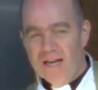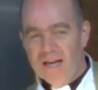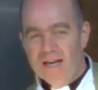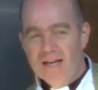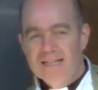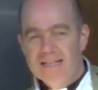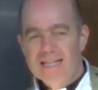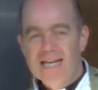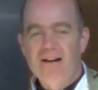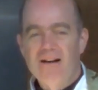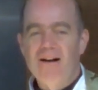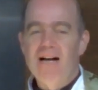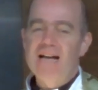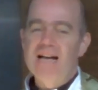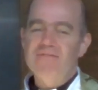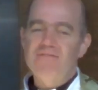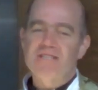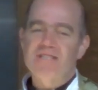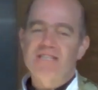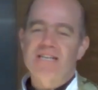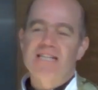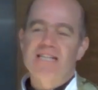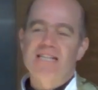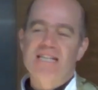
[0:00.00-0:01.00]
Now, I have to
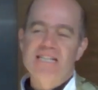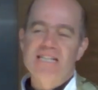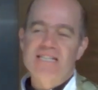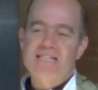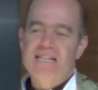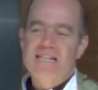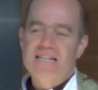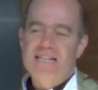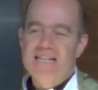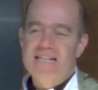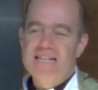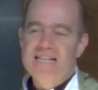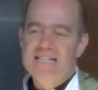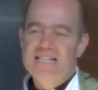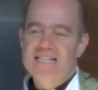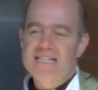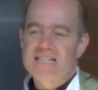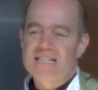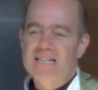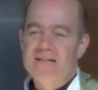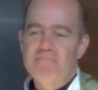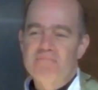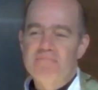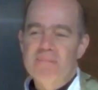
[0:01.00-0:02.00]
say, the internet is
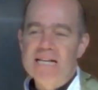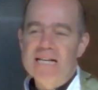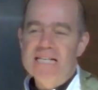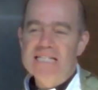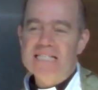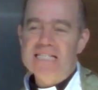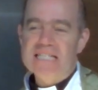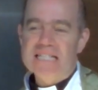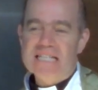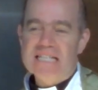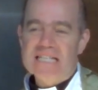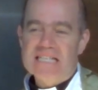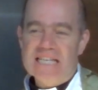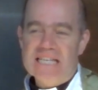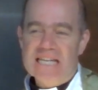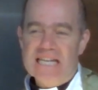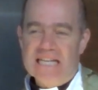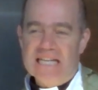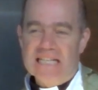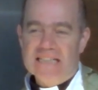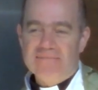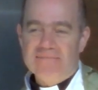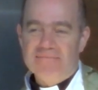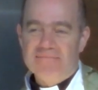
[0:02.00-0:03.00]
an amazing
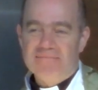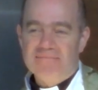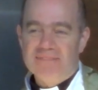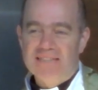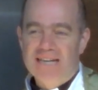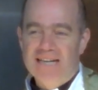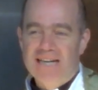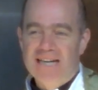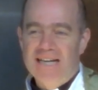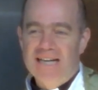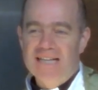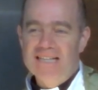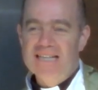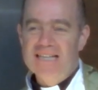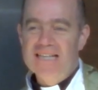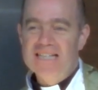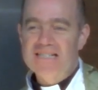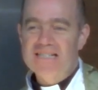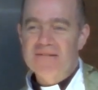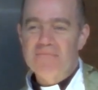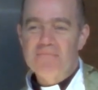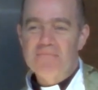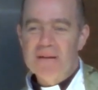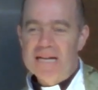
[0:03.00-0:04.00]
thing.
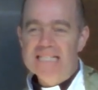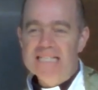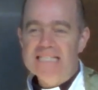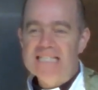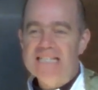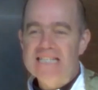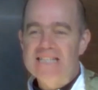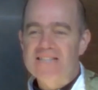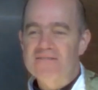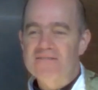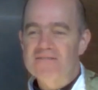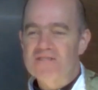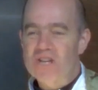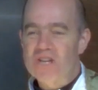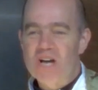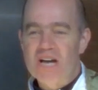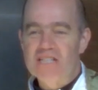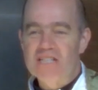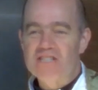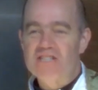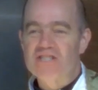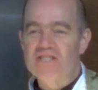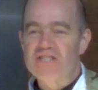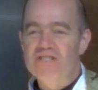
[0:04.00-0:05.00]
It's amazing the
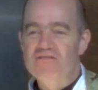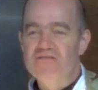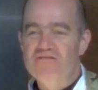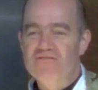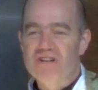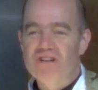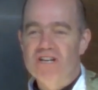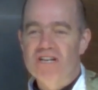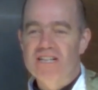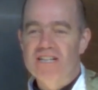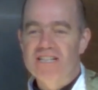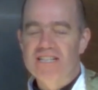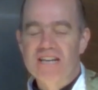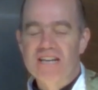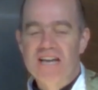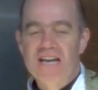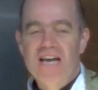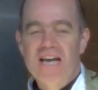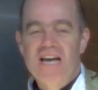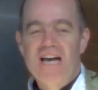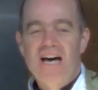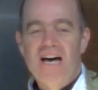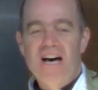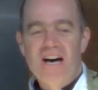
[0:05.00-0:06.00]
sites that you find.
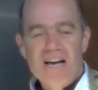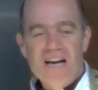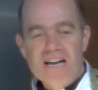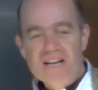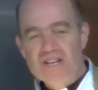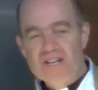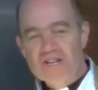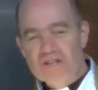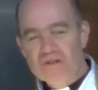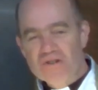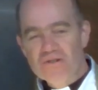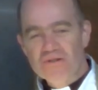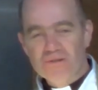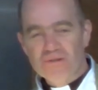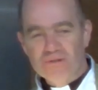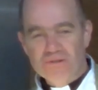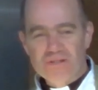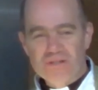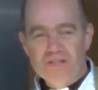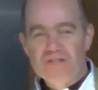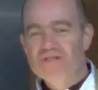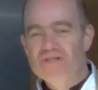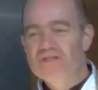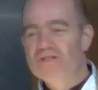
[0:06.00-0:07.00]
I
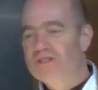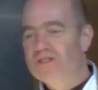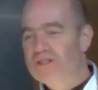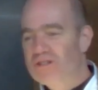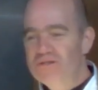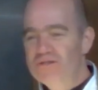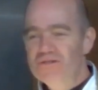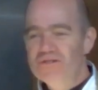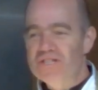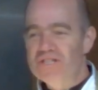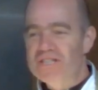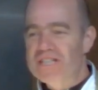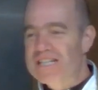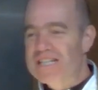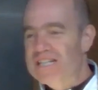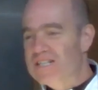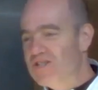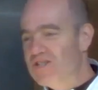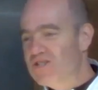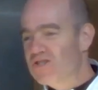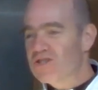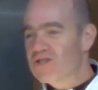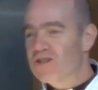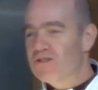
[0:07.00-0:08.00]
Googled losing
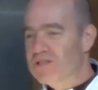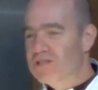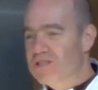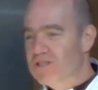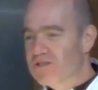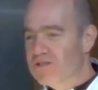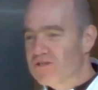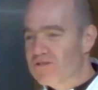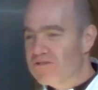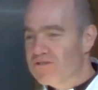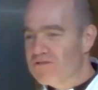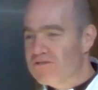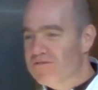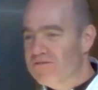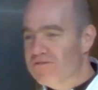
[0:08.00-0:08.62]
its saltiness